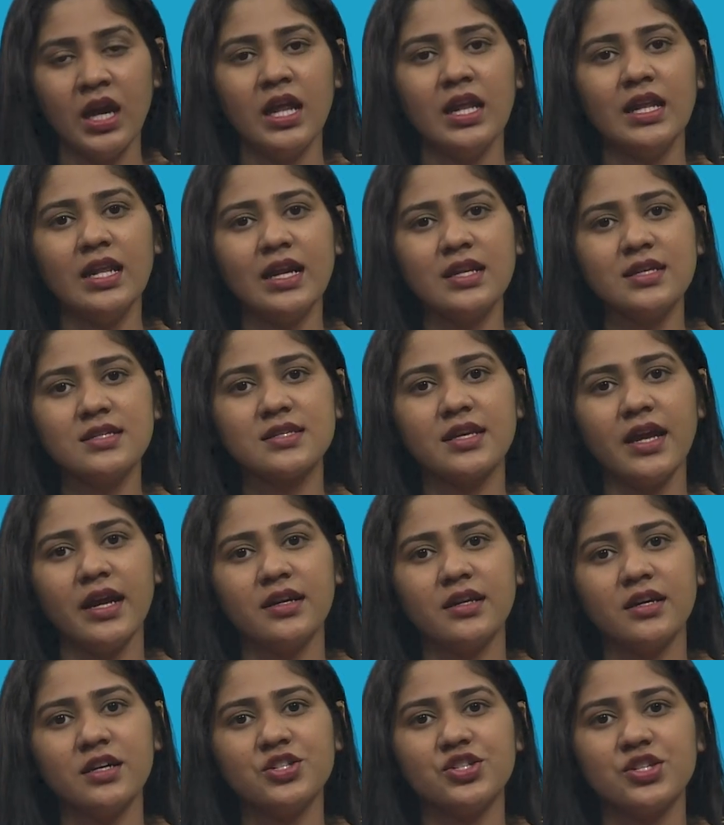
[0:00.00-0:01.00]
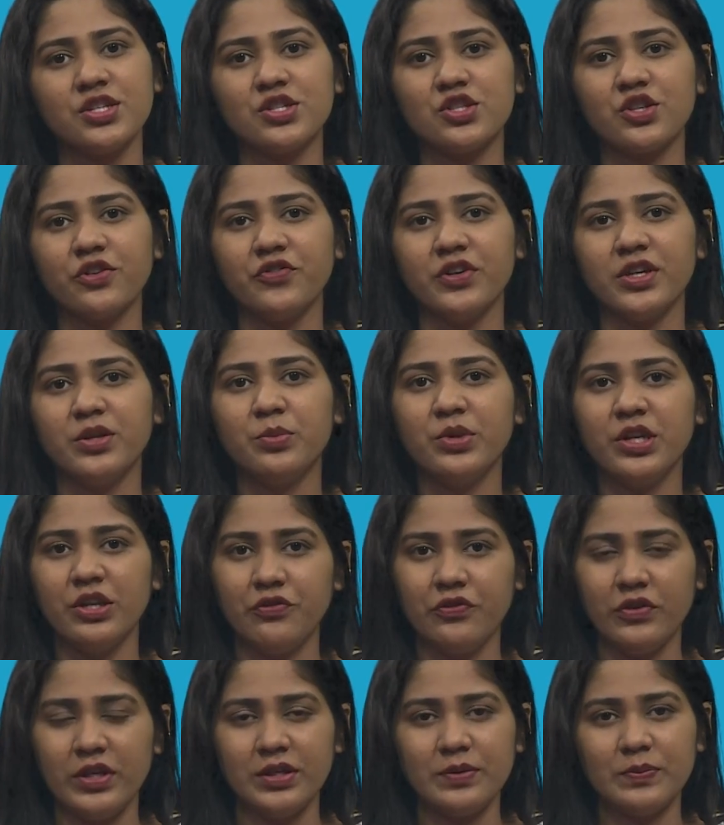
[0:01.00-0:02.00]
Let us get a gist of it
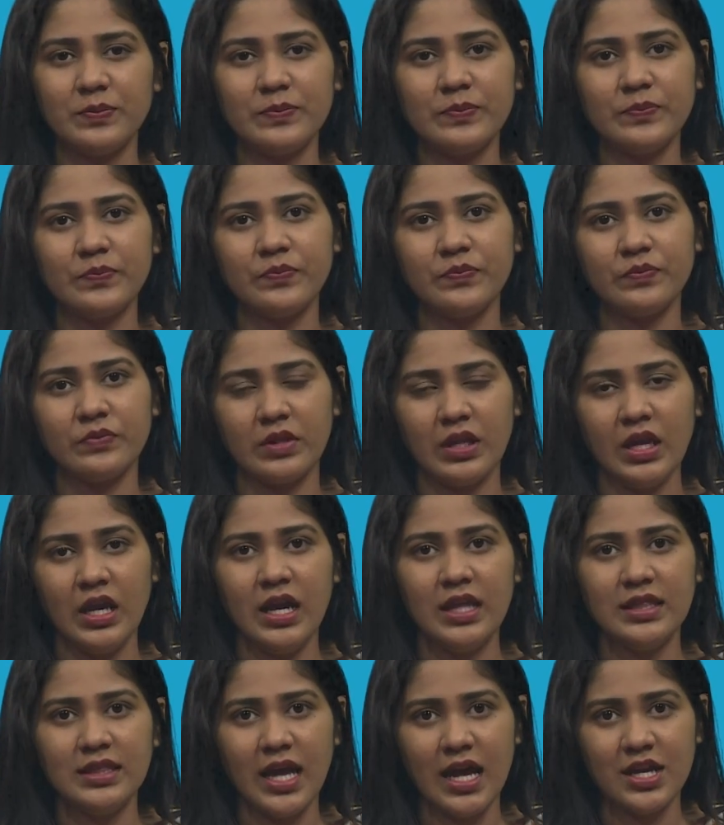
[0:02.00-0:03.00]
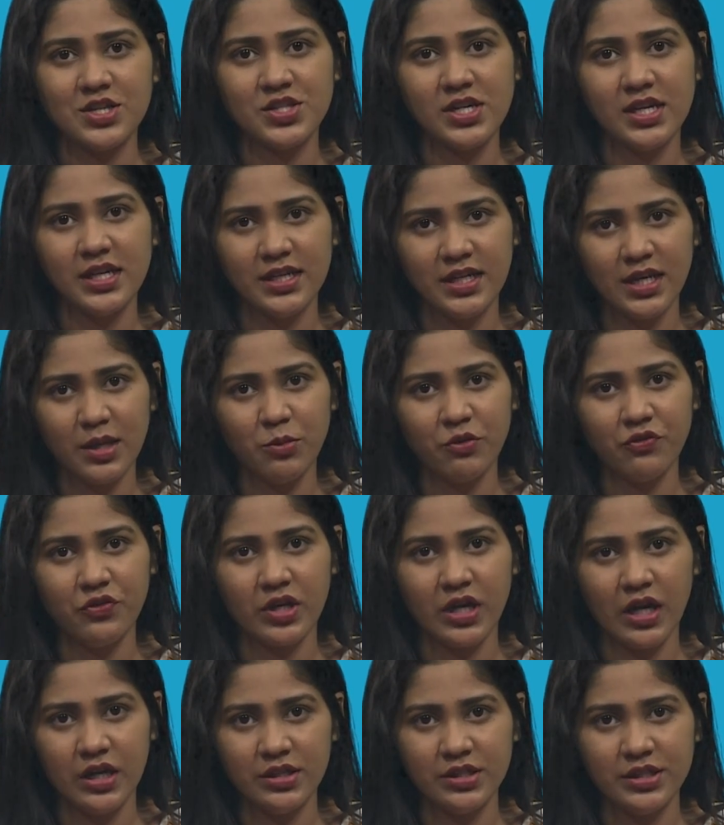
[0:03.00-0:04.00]
briefly. National income of a
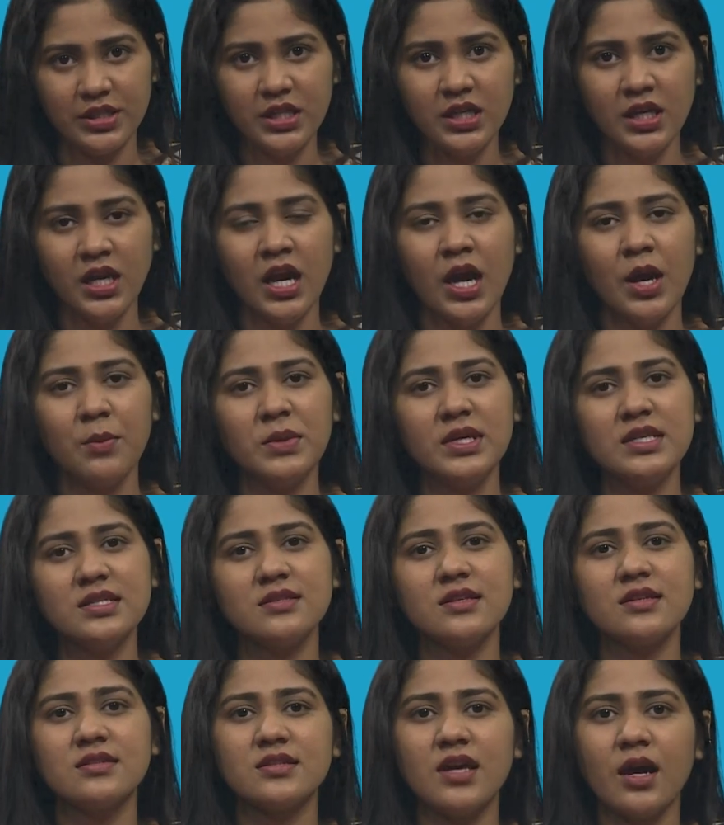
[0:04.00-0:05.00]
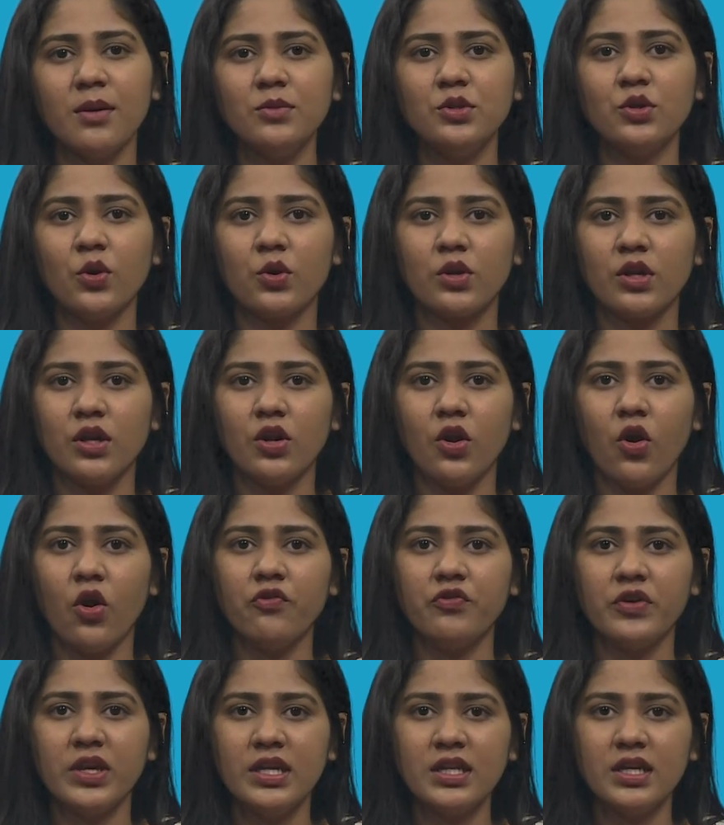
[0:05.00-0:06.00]
country means the sum total
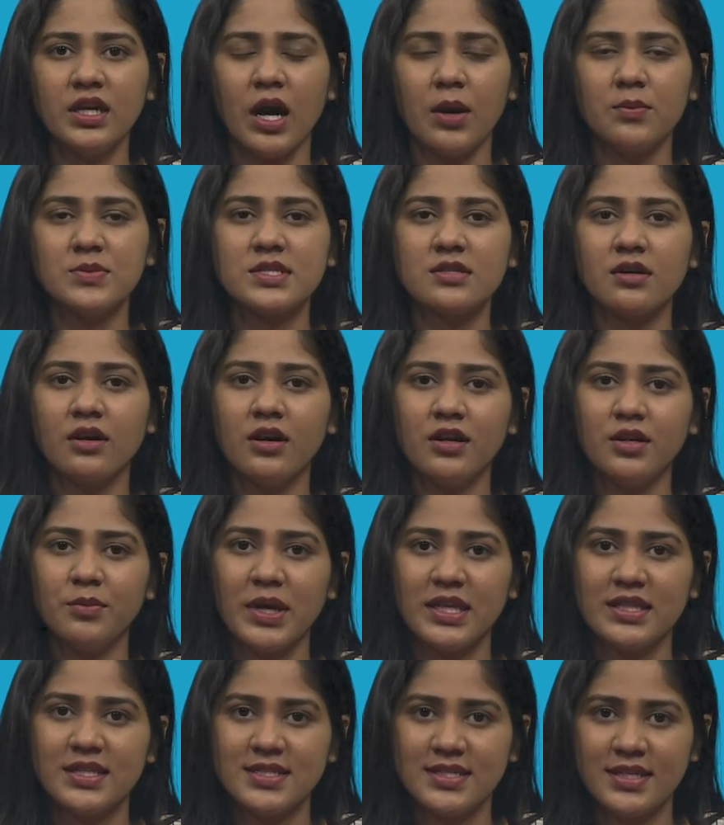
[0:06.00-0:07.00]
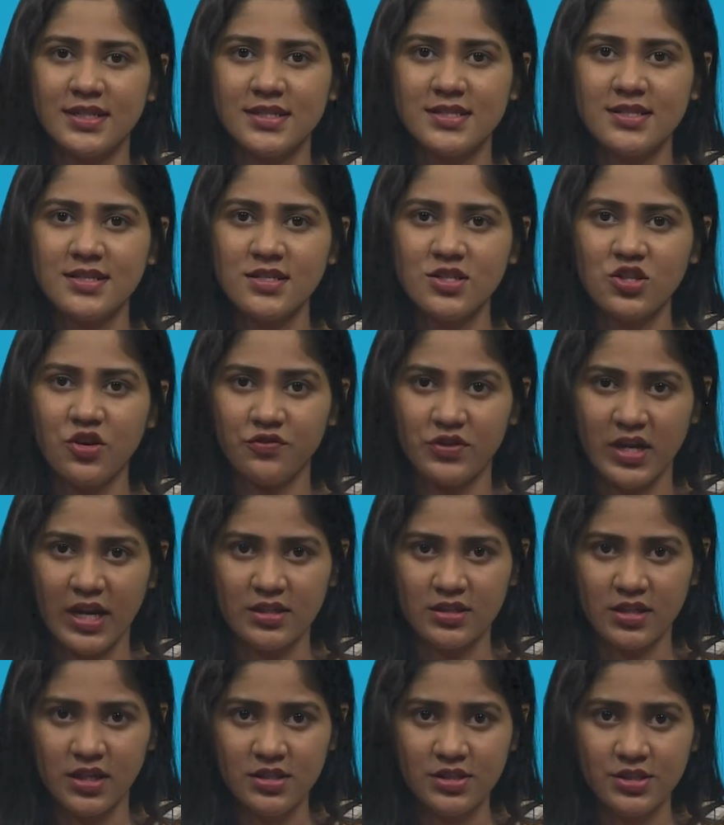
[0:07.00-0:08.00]
of incomes earned by the citizens of
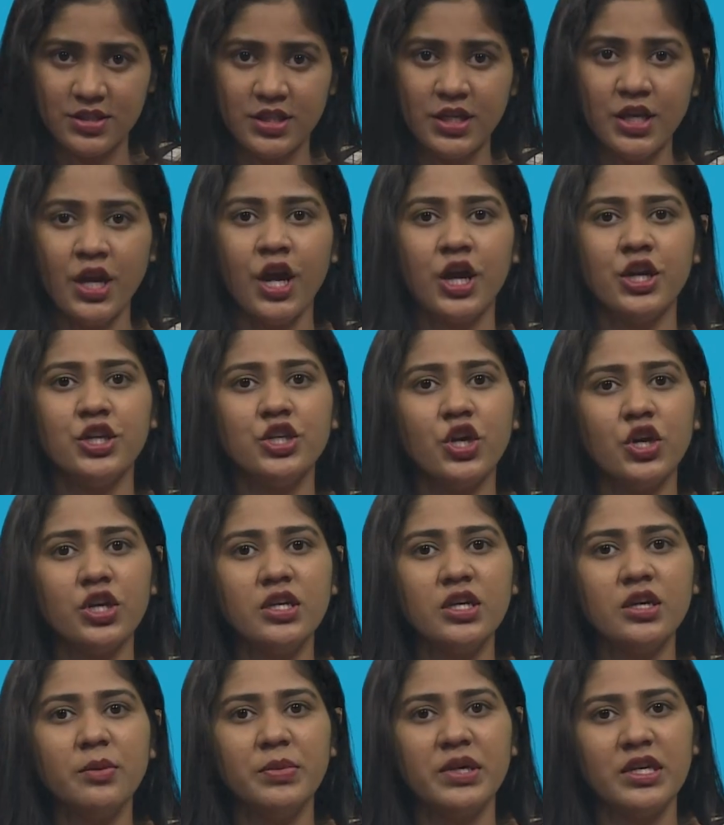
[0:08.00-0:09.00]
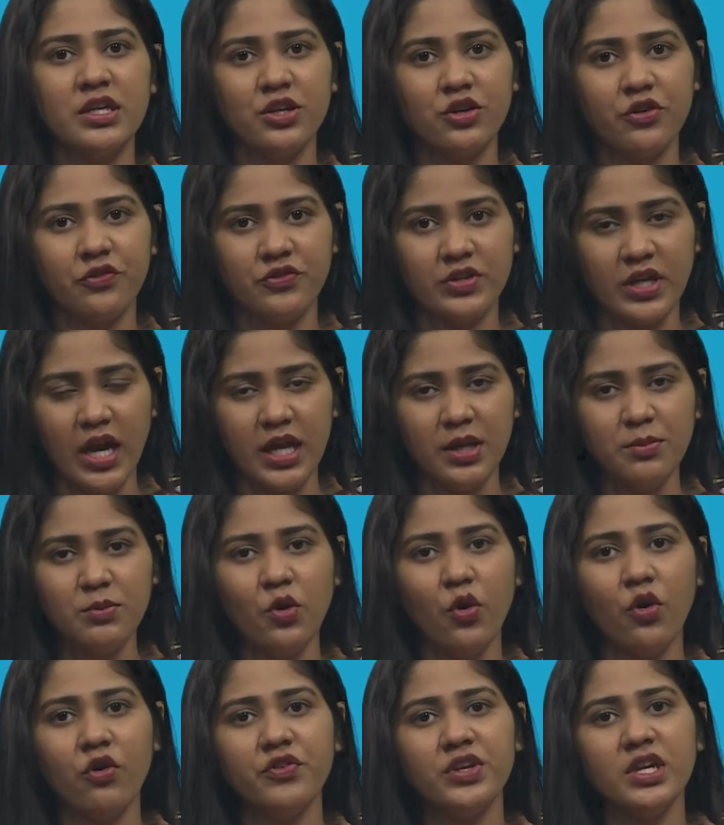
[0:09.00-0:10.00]
that country during a period of time
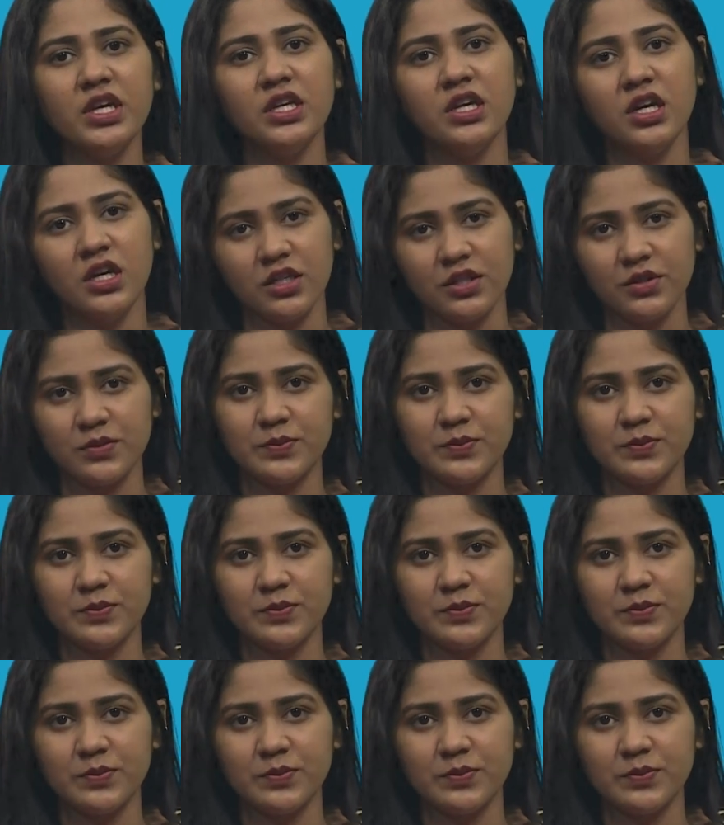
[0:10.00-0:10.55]
over a year.